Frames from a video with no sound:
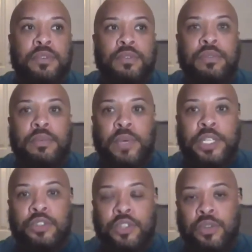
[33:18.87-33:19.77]
you
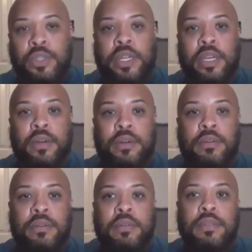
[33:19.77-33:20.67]
once you do the
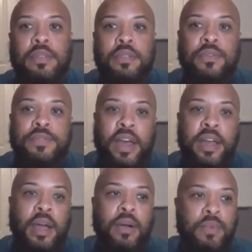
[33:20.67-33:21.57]
deal, you
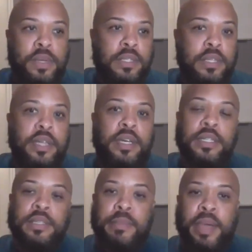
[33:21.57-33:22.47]
find out what's the
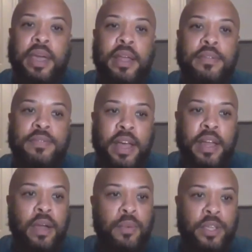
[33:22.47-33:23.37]
goods, the bads,
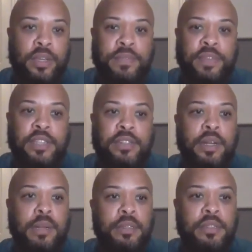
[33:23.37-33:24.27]
find out where you can fix
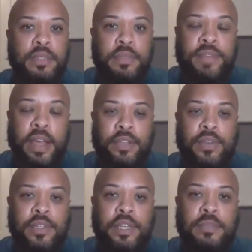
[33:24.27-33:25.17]
your numbers, find
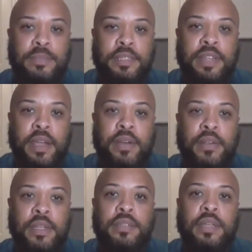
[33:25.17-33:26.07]
your adjustments
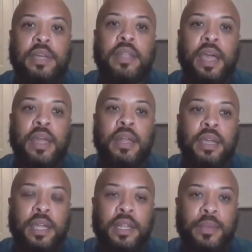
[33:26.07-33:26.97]
there, and things like that.
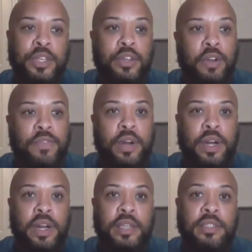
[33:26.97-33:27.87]
And then when you go
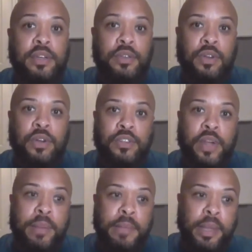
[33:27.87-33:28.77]
for the next deal, you're gonna
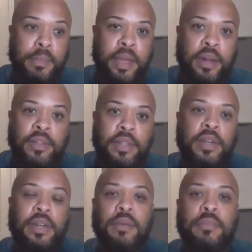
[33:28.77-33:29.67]
try to make it better than
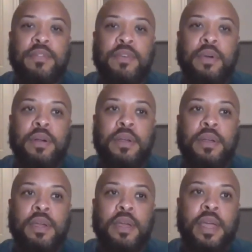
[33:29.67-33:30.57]
the deal before.
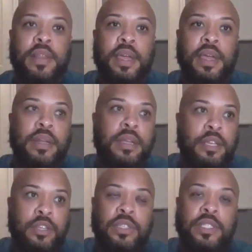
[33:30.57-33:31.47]
And then
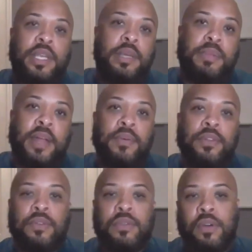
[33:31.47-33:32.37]
you just keep
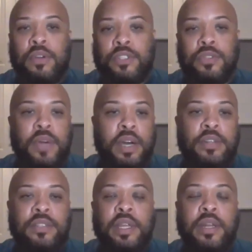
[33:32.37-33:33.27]
plowing through. Long as you
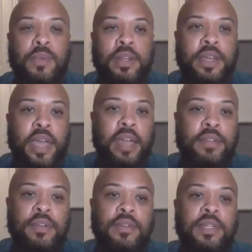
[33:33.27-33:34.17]
understanding where the
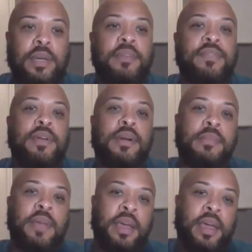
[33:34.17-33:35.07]
cash flow is coming
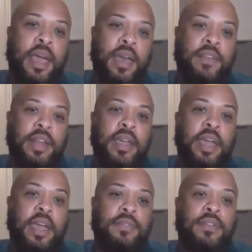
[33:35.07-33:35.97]
from, right. having that
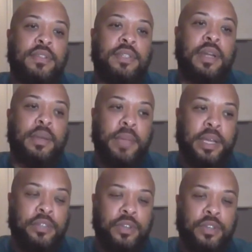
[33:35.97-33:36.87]
cash flow set up,
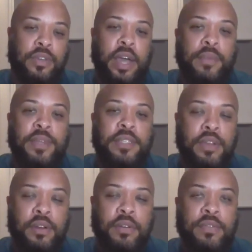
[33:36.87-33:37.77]
making sure you got a
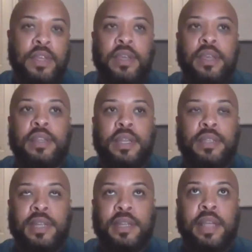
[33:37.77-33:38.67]
reserve and
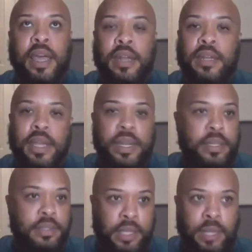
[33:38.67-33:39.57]
things like that, and
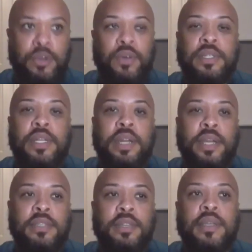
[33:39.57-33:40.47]
then keep going to the
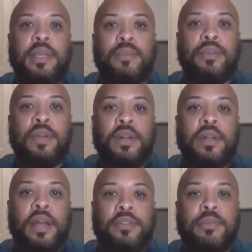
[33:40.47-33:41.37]
next deal and keep
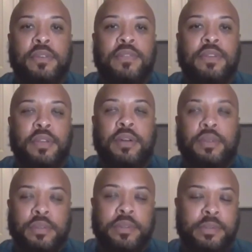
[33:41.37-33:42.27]
growing out your
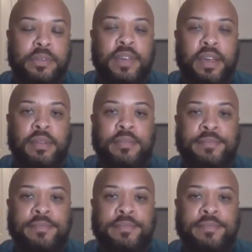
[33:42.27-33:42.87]
portfolio, you'll be fine.